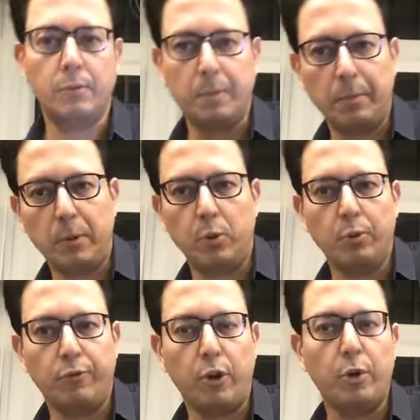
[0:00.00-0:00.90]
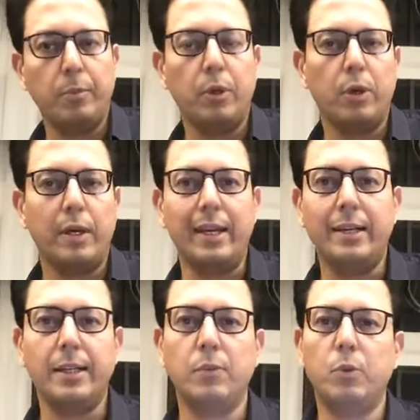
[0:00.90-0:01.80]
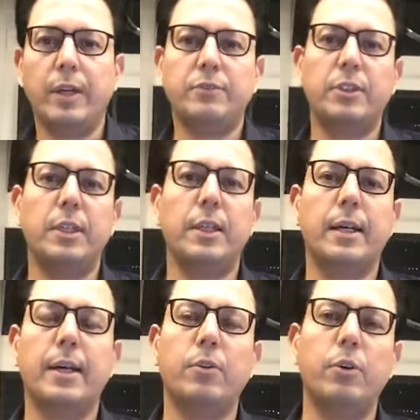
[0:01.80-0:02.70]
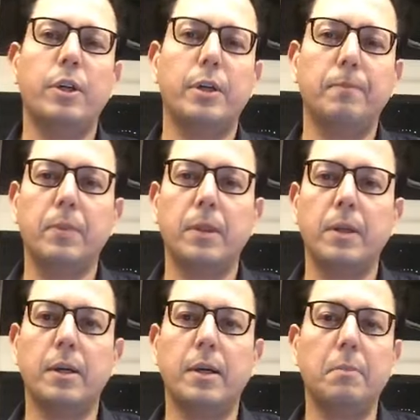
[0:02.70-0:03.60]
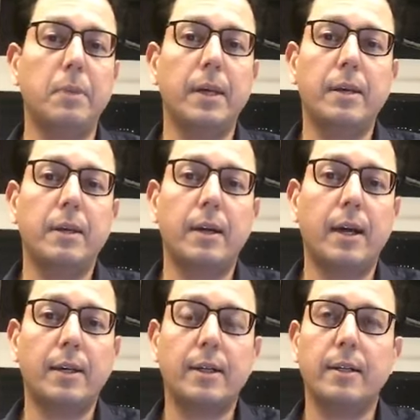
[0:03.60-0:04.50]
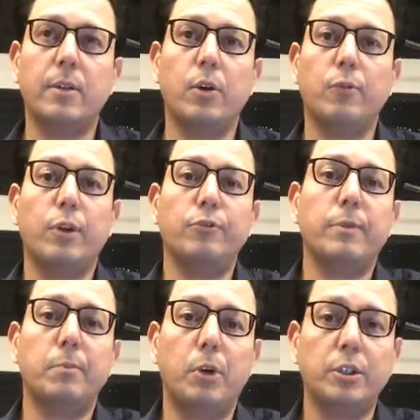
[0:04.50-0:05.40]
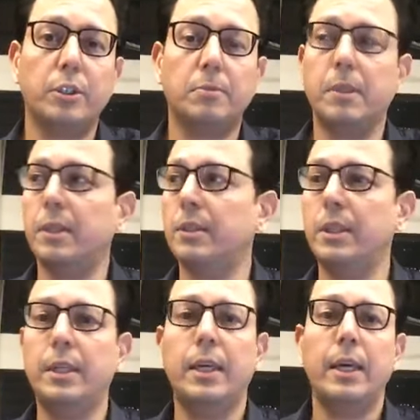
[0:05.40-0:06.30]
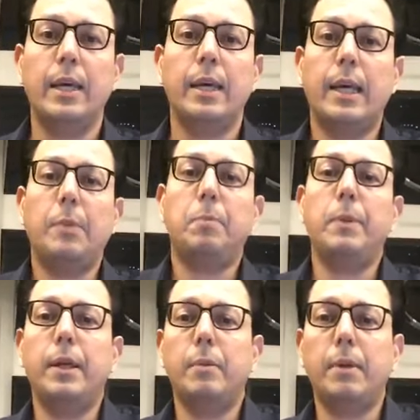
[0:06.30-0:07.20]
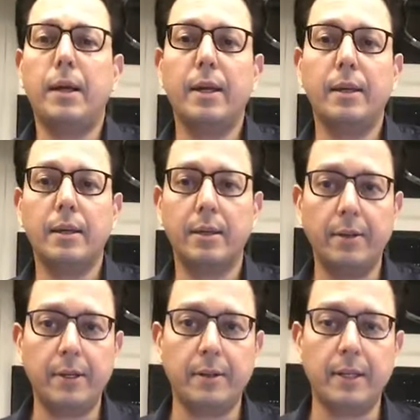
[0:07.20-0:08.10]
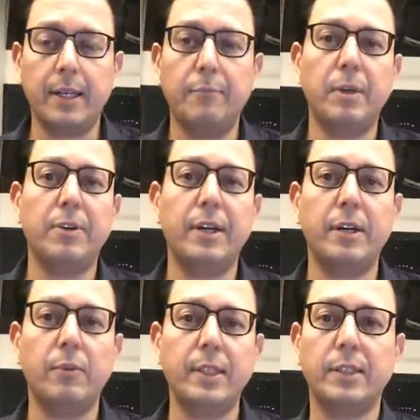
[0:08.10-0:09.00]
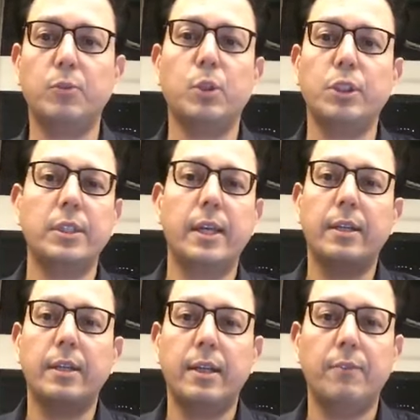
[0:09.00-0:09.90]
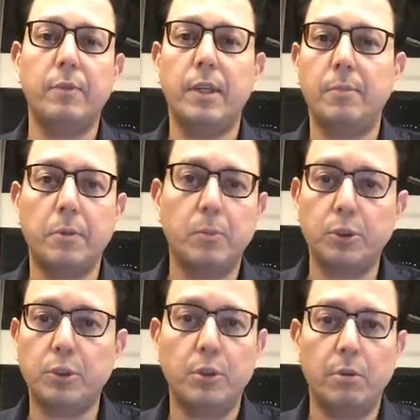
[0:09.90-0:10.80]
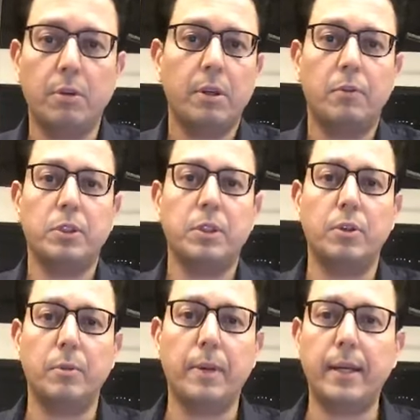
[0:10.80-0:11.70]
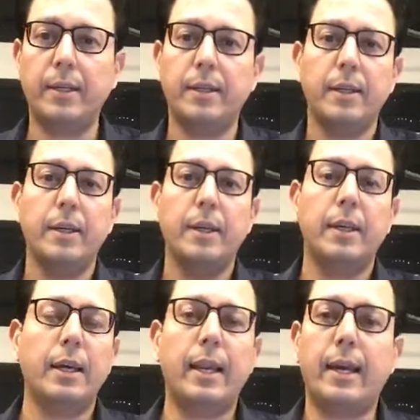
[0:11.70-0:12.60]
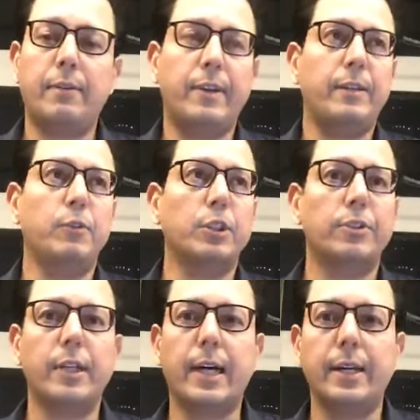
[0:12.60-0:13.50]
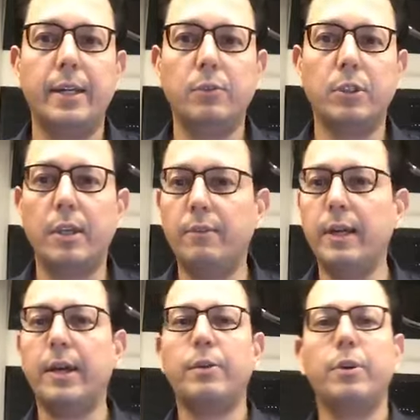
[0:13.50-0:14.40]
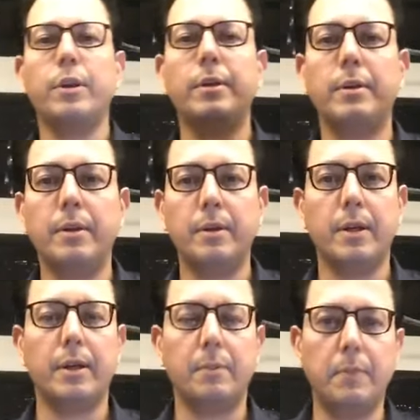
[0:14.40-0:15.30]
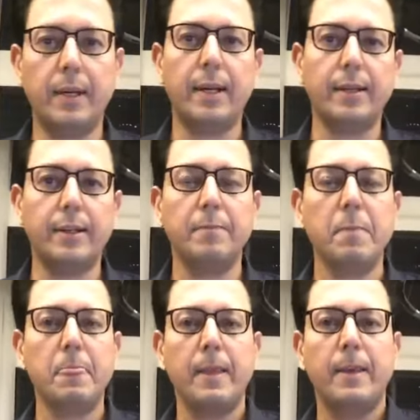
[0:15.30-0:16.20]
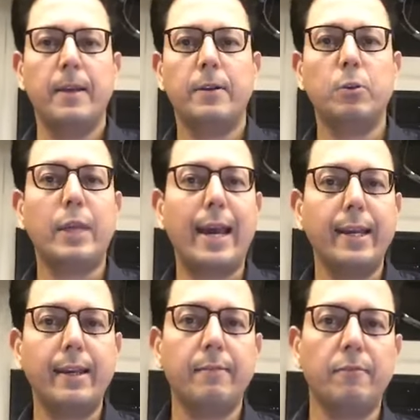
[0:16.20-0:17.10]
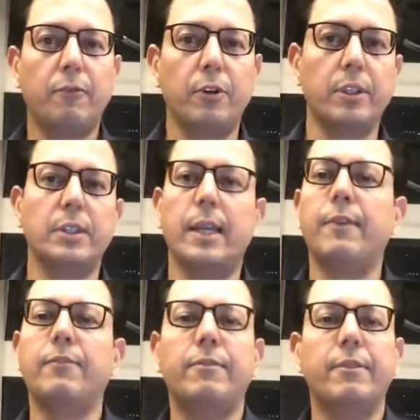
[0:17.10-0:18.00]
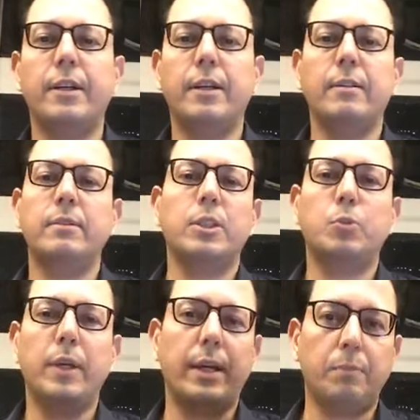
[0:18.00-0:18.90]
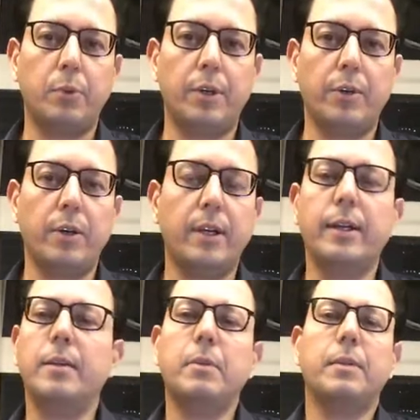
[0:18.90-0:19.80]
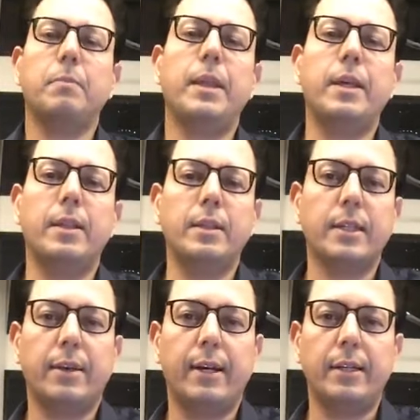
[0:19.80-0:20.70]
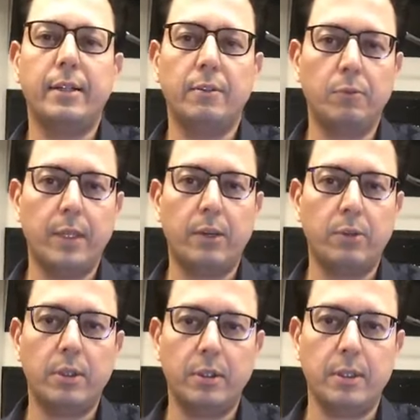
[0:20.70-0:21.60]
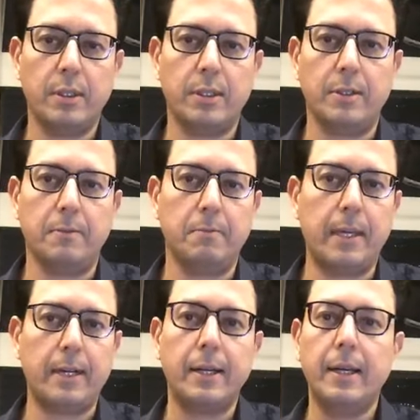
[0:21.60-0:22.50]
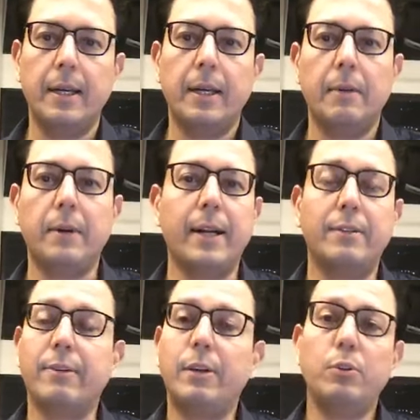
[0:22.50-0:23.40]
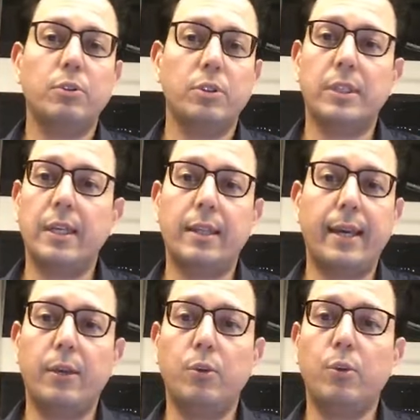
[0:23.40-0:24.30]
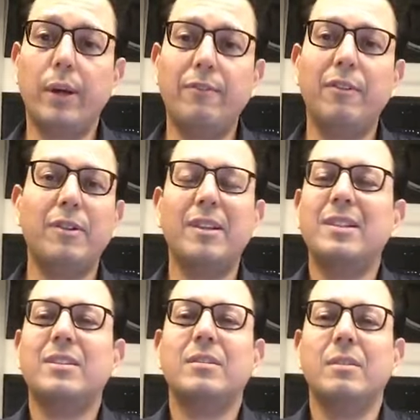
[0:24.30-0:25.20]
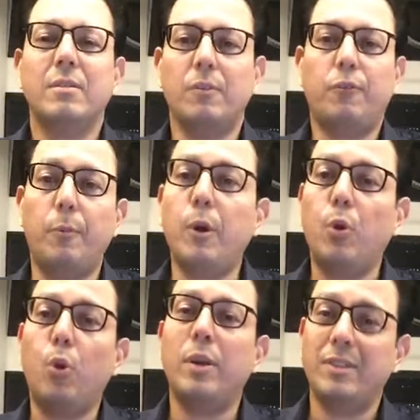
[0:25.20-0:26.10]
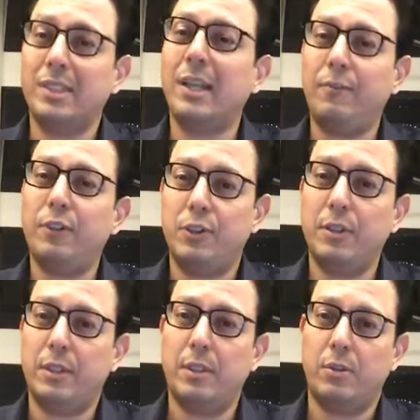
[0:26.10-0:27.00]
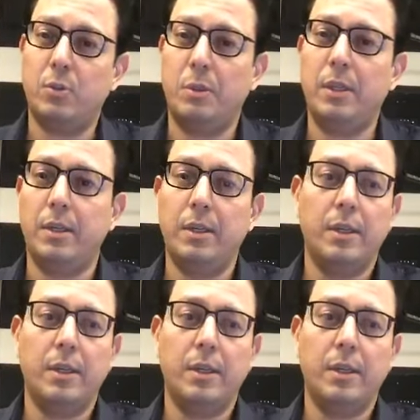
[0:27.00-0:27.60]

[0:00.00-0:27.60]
people who follow me on LinkedIn would have seen that I wrote a, a, a big article on one of my bosses because he helped me in my career. He gave me great advice. It wasn't that he gave me any promotion. No, he was a good man. He and I, when he was retiring, he was leaving. I wrote a, a big letter to thank him for this. And I've written this one, I put it on LinkedIn, but many others I write without uh, that. But I try to say thank you to everyone. This for my own selfish reason to be,